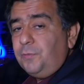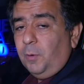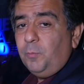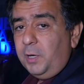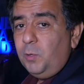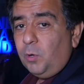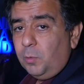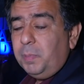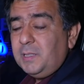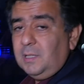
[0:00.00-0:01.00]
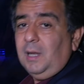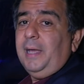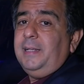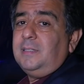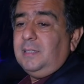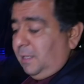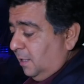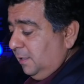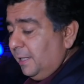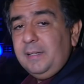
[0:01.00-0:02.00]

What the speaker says: from when you want to personalize the